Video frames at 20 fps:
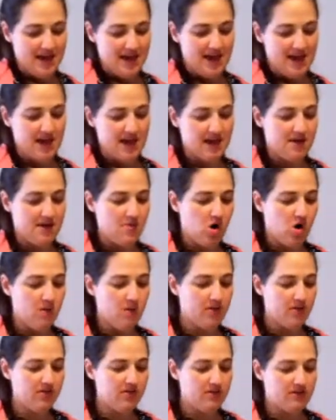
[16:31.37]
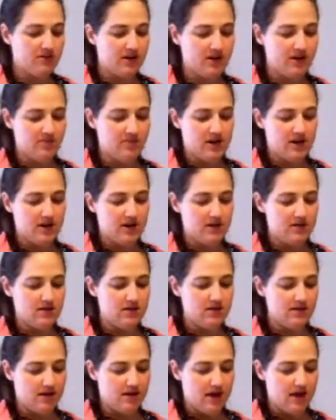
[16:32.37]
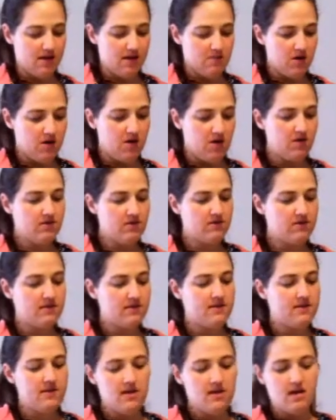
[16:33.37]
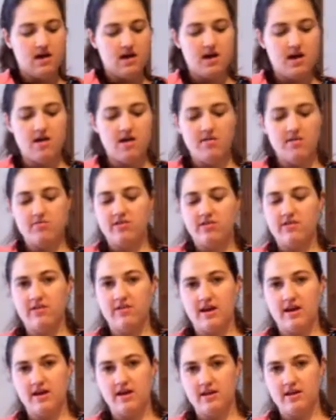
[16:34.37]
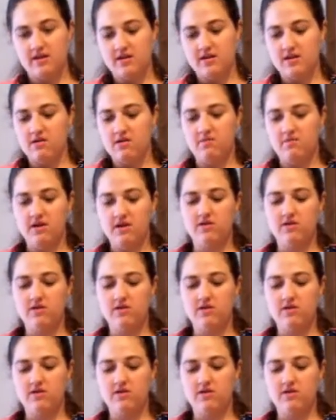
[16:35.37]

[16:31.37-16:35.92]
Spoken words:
and I'm almost done making these cake balls. I've just taken